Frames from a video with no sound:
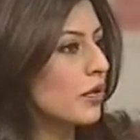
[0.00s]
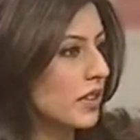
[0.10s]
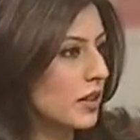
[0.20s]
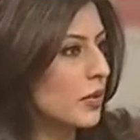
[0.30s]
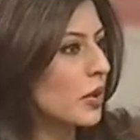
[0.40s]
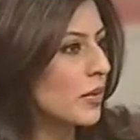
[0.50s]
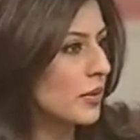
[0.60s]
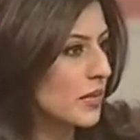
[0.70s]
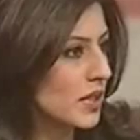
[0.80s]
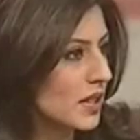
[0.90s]
of other
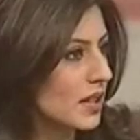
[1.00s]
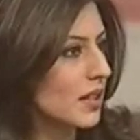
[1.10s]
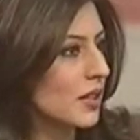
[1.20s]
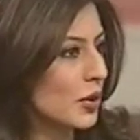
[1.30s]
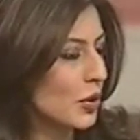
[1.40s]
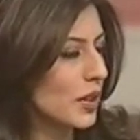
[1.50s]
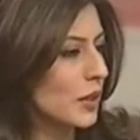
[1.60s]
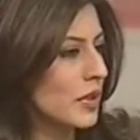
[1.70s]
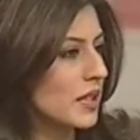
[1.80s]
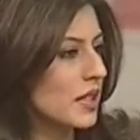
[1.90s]
problems
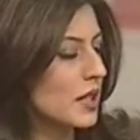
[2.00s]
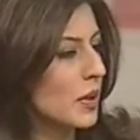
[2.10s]
in a person